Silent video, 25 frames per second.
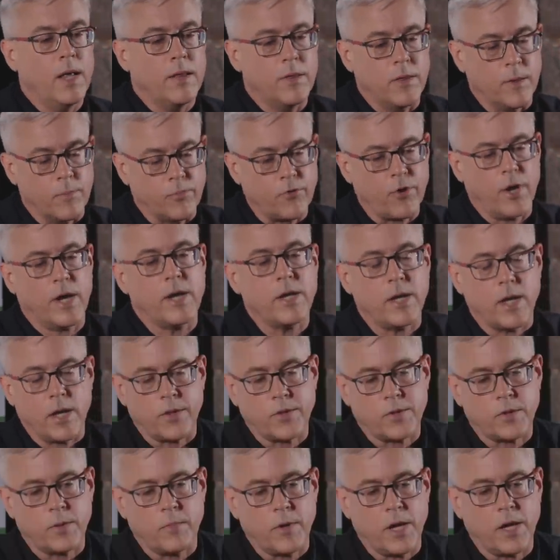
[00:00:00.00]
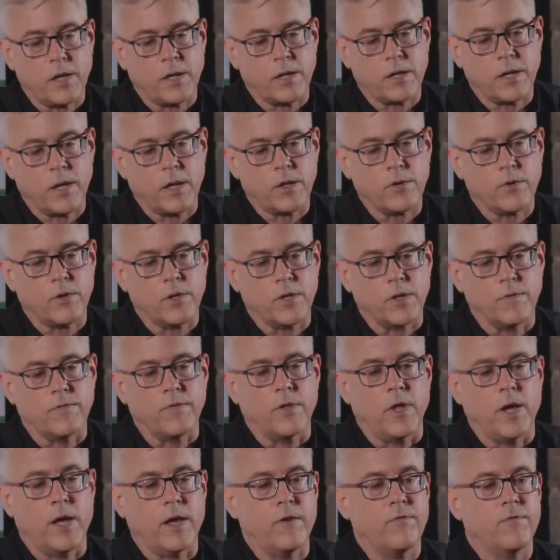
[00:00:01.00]
The brain death debate at the other end of
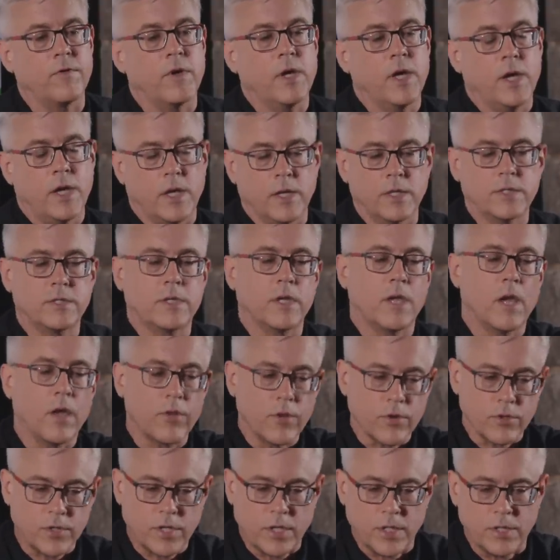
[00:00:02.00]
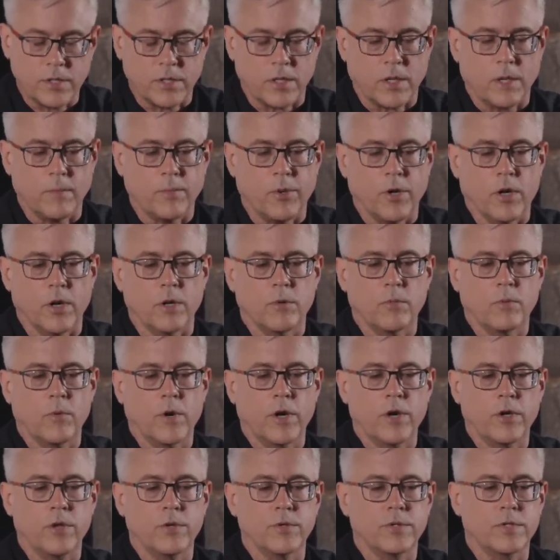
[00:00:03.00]
life is the other teasing apart,
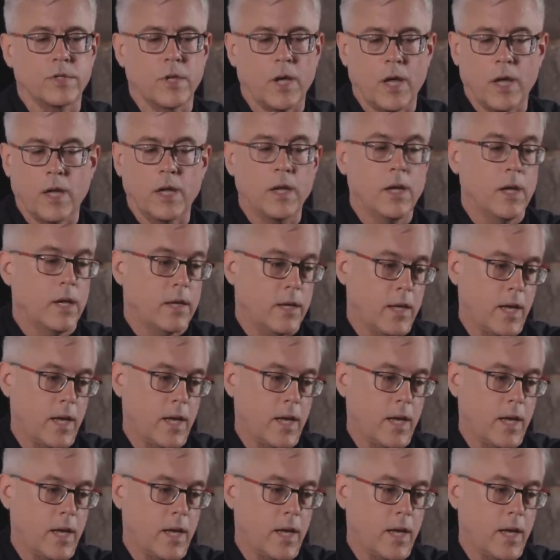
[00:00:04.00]
where you say,